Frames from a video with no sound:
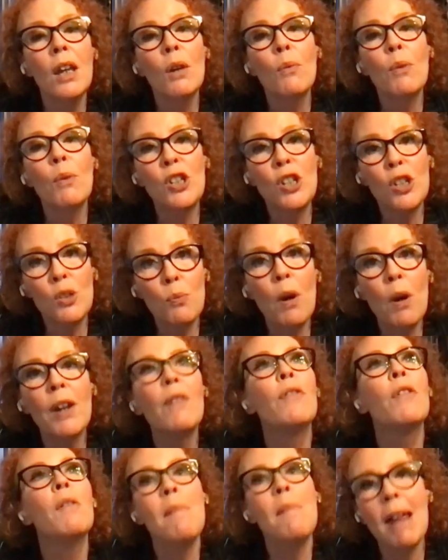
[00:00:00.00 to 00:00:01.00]
which is one
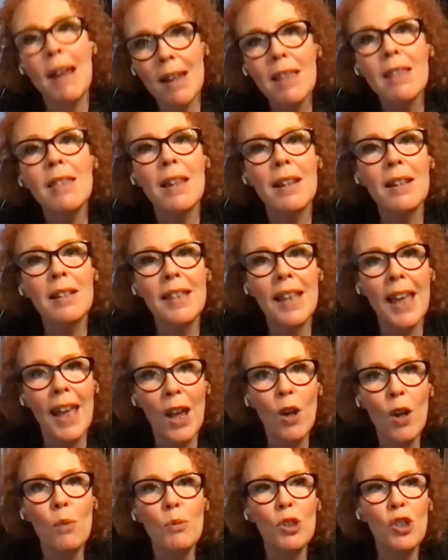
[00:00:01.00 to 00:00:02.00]
of the many things that
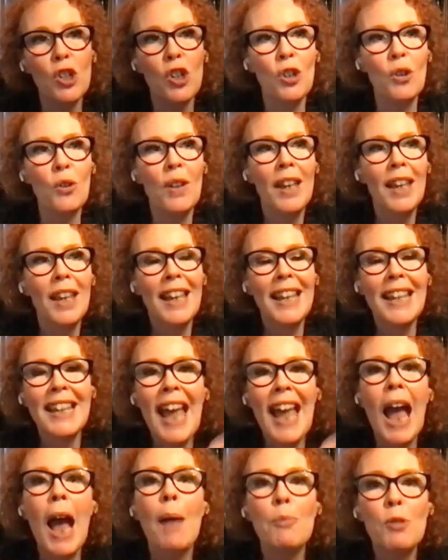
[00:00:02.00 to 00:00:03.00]
helps you
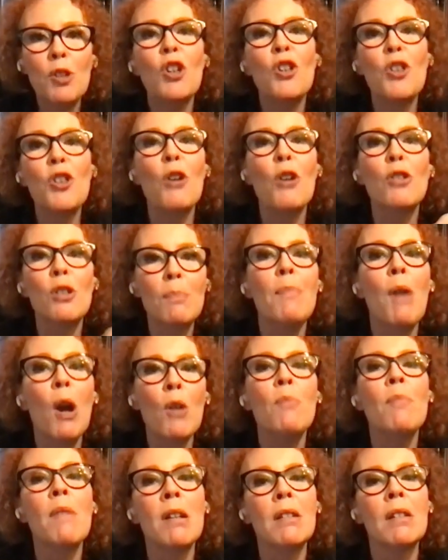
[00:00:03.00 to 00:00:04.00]
capture those
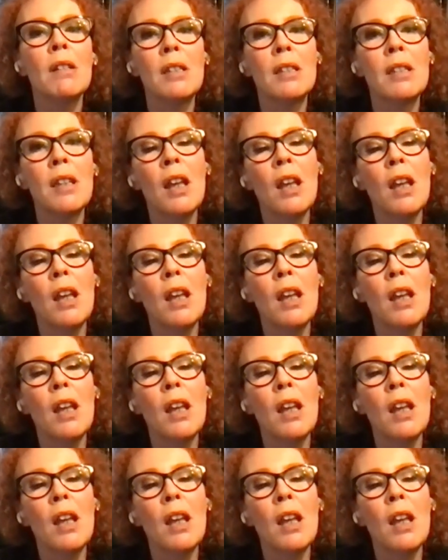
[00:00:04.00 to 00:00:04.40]
moments.